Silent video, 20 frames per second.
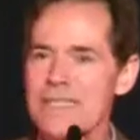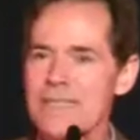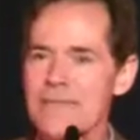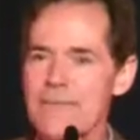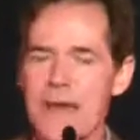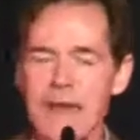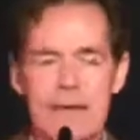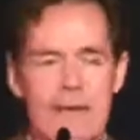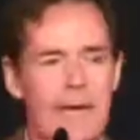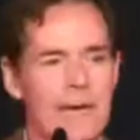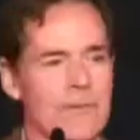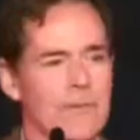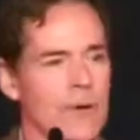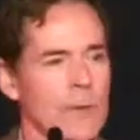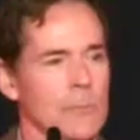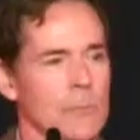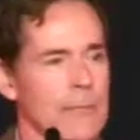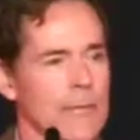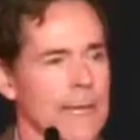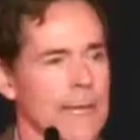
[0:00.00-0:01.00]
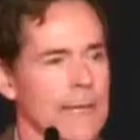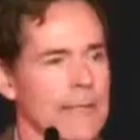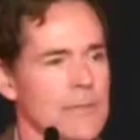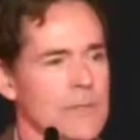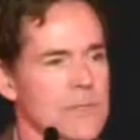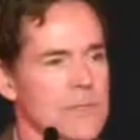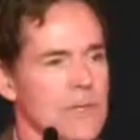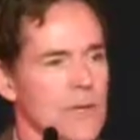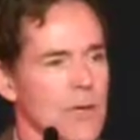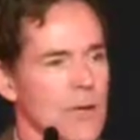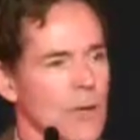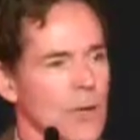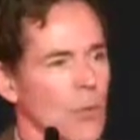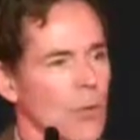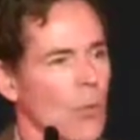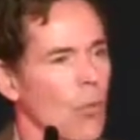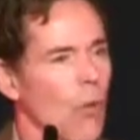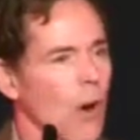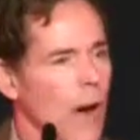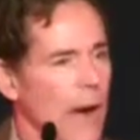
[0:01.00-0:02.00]
leave that out of our plans.
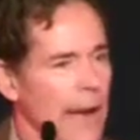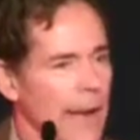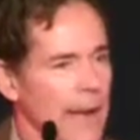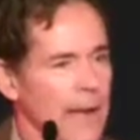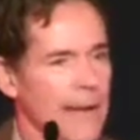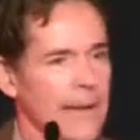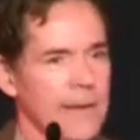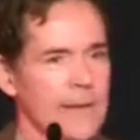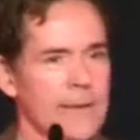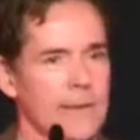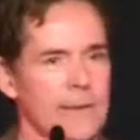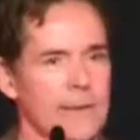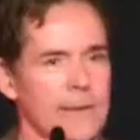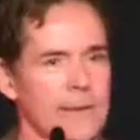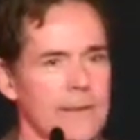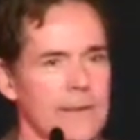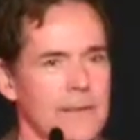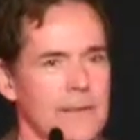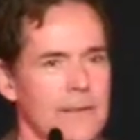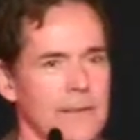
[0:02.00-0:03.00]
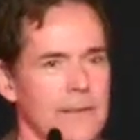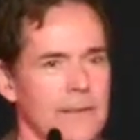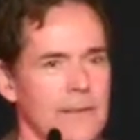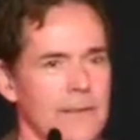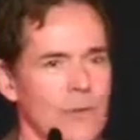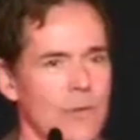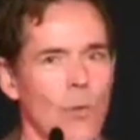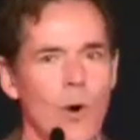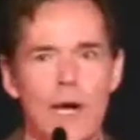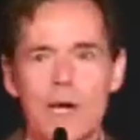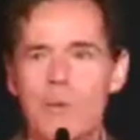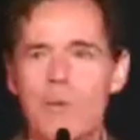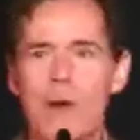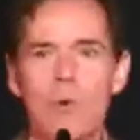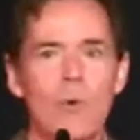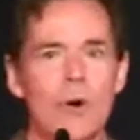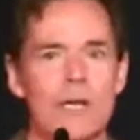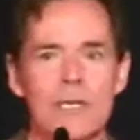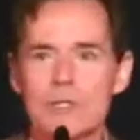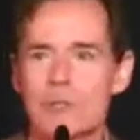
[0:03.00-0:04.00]
Why? Why do I
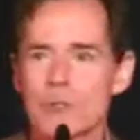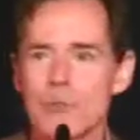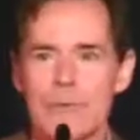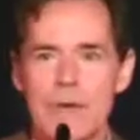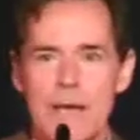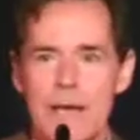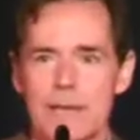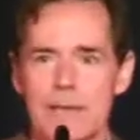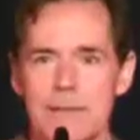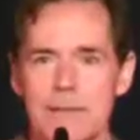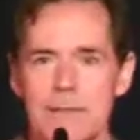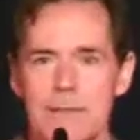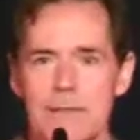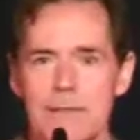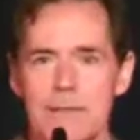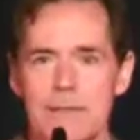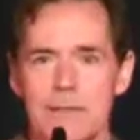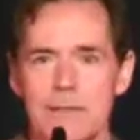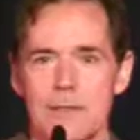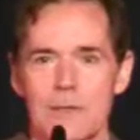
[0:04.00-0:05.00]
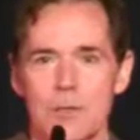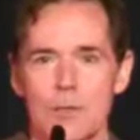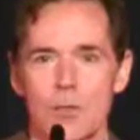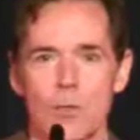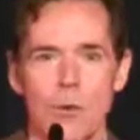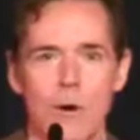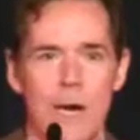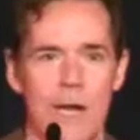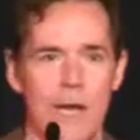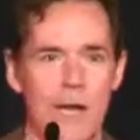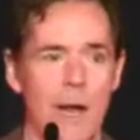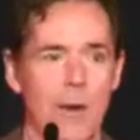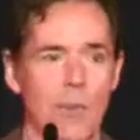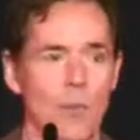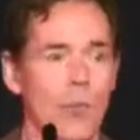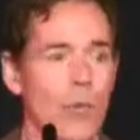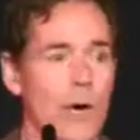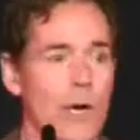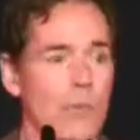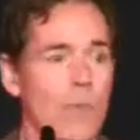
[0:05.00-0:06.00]
want to do that? Why do
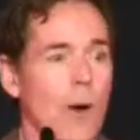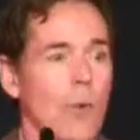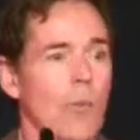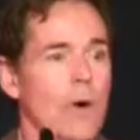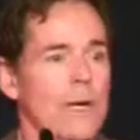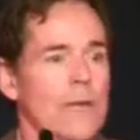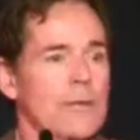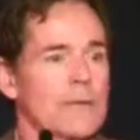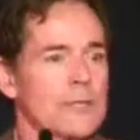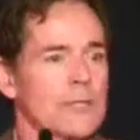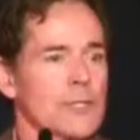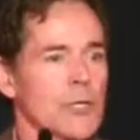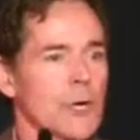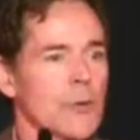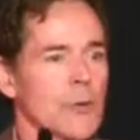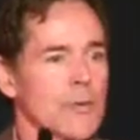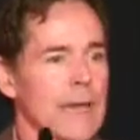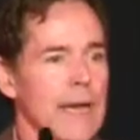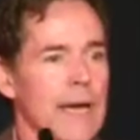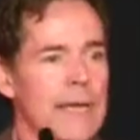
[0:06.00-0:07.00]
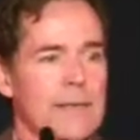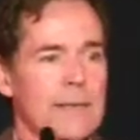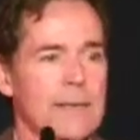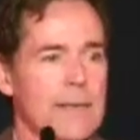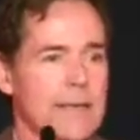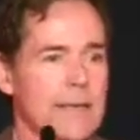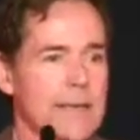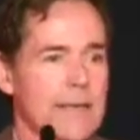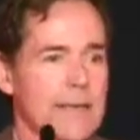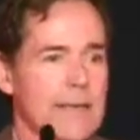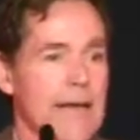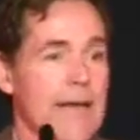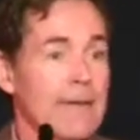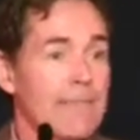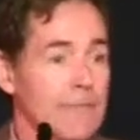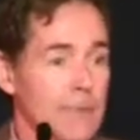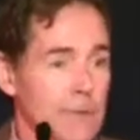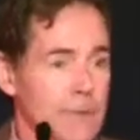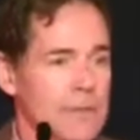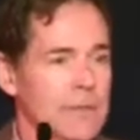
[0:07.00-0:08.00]
I want to go to that
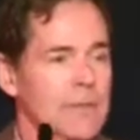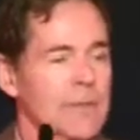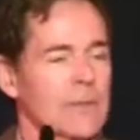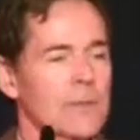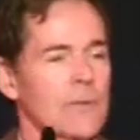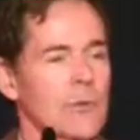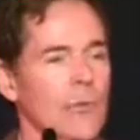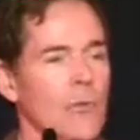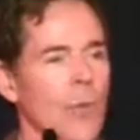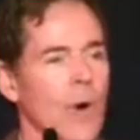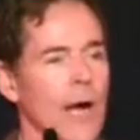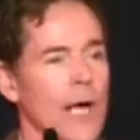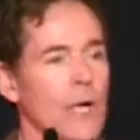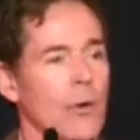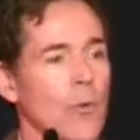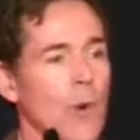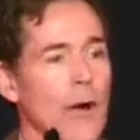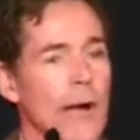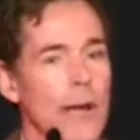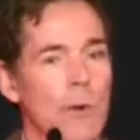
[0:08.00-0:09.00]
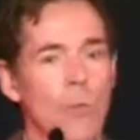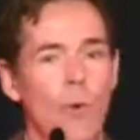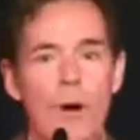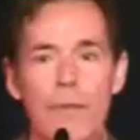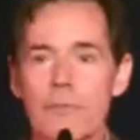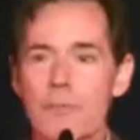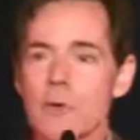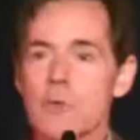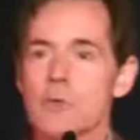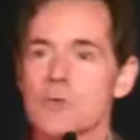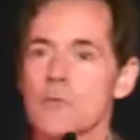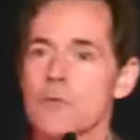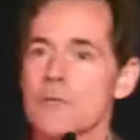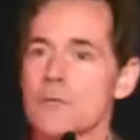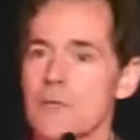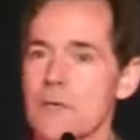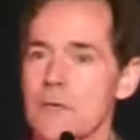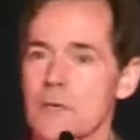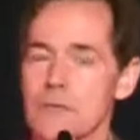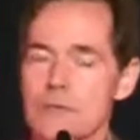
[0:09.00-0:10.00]
effort? Why do I want those
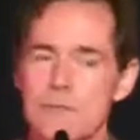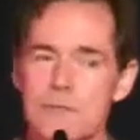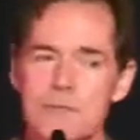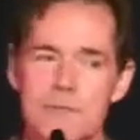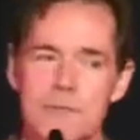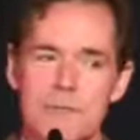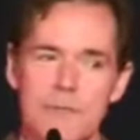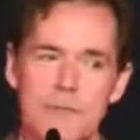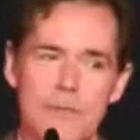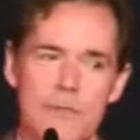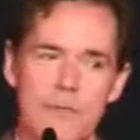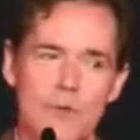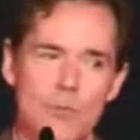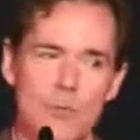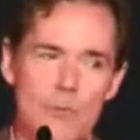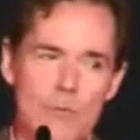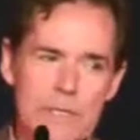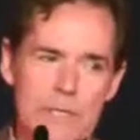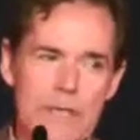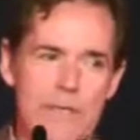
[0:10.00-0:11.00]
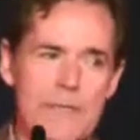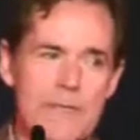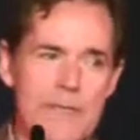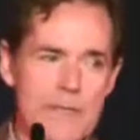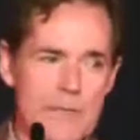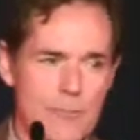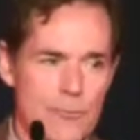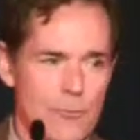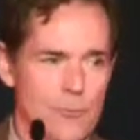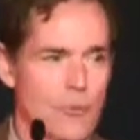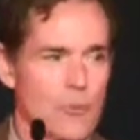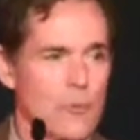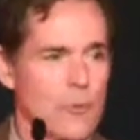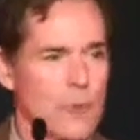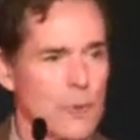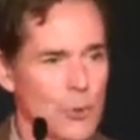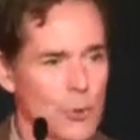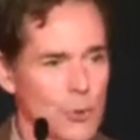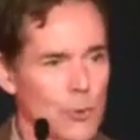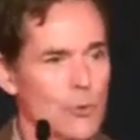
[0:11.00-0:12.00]
results? If you really think through the
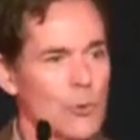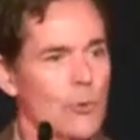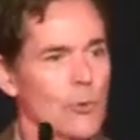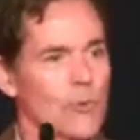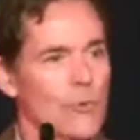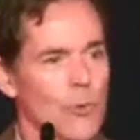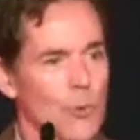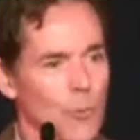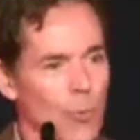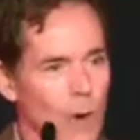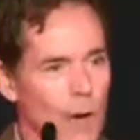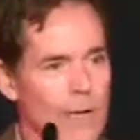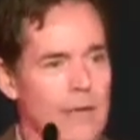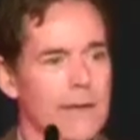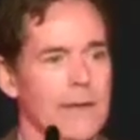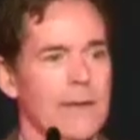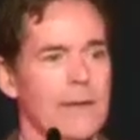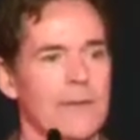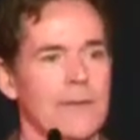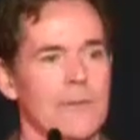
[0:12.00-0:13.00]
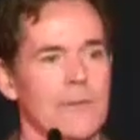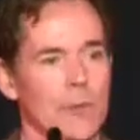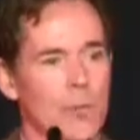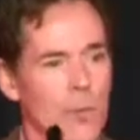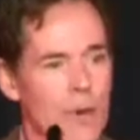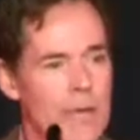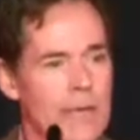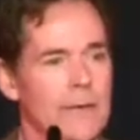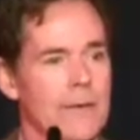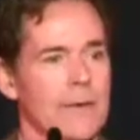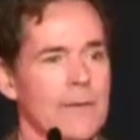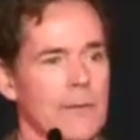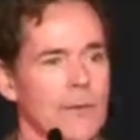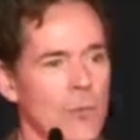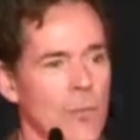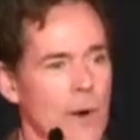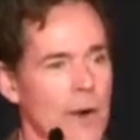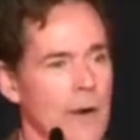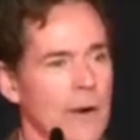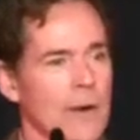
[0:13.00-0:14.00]
who, the what, the when, the
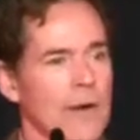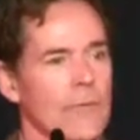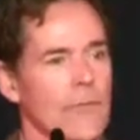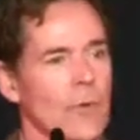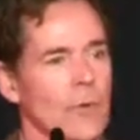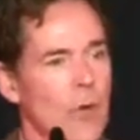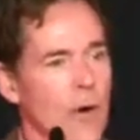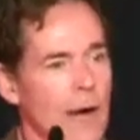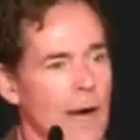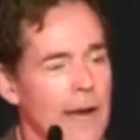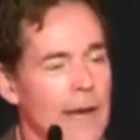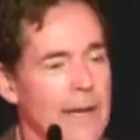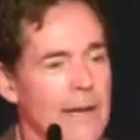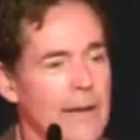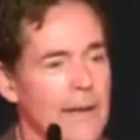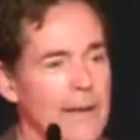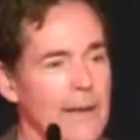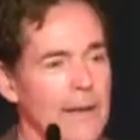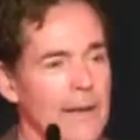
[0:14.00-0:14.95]
where, and the why,